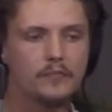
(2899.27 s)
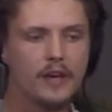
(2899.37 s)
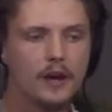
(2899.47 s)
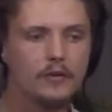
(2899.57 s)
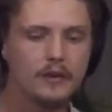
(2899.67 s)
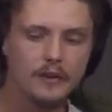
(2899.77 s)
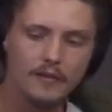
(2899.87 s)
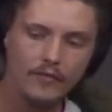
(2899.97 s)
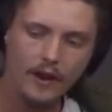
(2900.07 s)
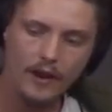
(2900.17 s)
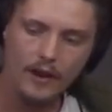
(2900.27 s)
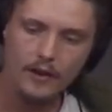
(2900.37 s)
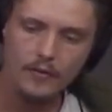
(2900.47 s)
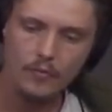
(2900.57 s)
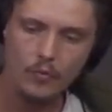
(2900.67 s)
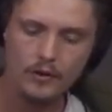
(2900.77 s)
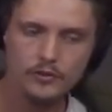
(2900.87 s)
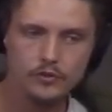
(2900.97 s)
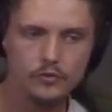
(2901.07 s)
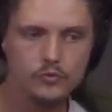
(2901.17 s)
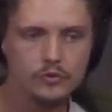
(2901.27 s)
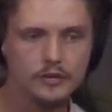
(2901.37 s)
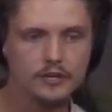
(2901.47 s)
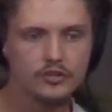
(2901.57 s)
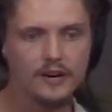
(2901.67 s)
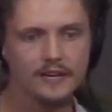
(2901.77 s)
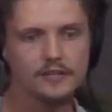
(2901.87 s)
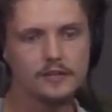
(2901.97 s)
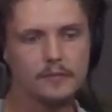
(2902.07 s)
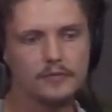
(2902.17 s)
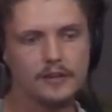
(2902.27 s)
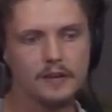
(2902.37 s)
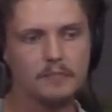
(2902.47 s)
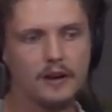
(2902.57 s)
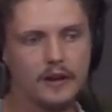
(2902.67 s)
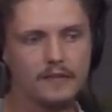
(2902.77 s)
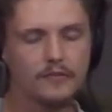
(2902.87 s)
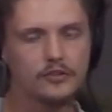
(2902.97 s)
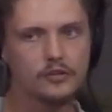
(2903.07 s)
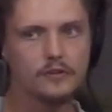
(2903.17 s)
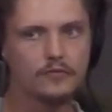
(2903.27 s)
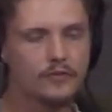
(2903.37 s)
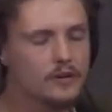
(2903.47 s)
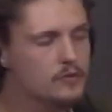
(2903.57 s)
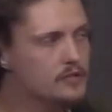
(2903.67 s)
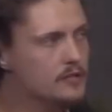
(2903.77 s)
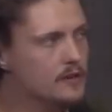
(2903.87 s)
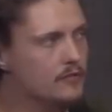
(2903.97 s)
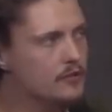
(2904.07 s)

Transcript: Now, if I want to attract something in my life of a certain frequency,